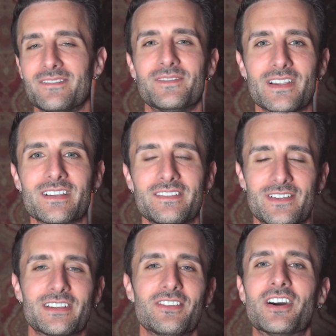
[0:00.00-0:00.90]
very,
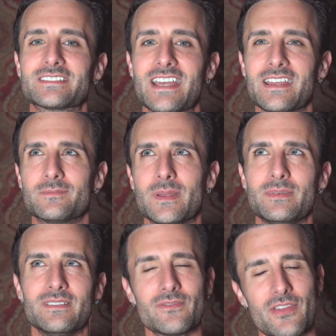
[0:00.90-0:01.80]
very long day.
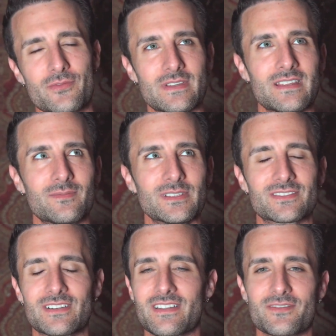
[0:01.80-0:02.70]
Maybe even 3. We
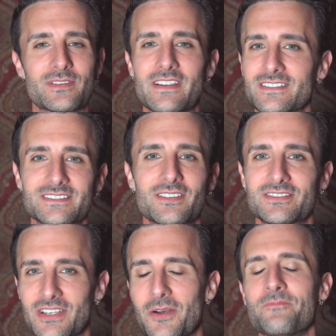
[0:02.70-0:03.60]
started at 3 or
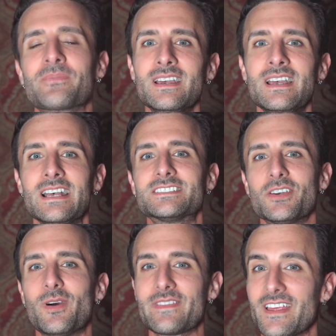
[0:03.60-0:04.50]
so.
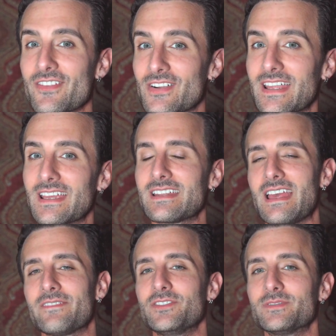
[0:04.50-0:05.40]
So on the other hand,
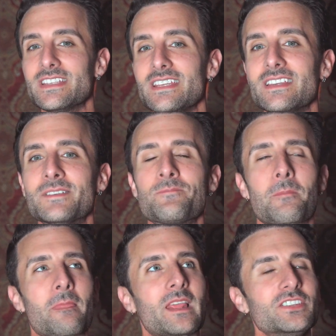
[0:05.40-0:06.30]
FUT,
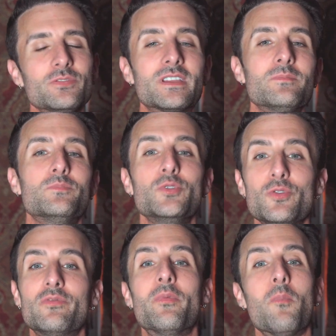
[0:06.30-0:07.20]
you can
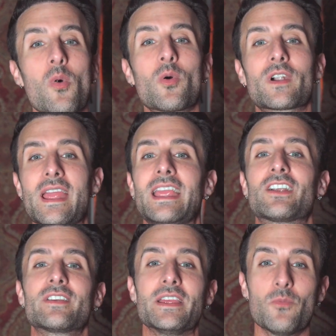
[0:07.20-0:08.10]
move more
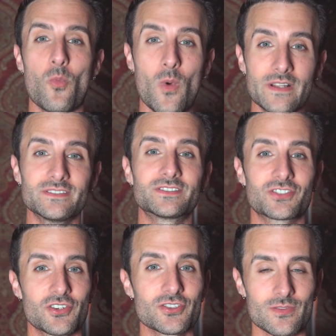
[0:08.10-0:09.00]
hair in one
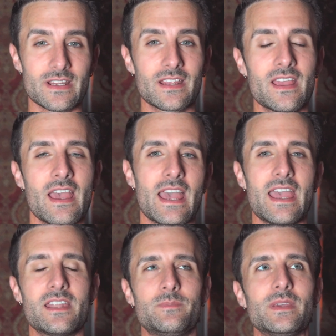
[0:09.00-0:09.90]
surgery.
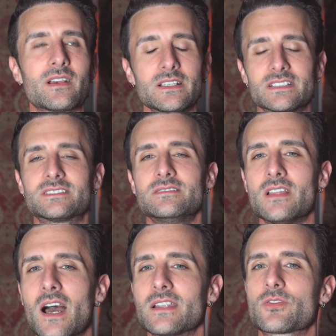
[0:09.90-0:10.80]
And because it's
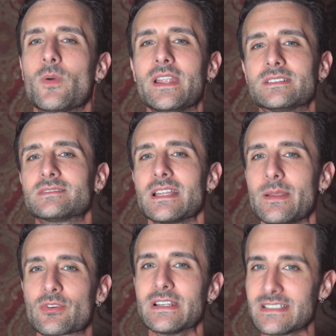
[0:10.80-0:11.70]
not quite as
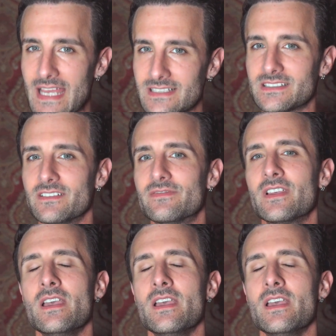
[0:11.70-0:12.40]
labor intensive,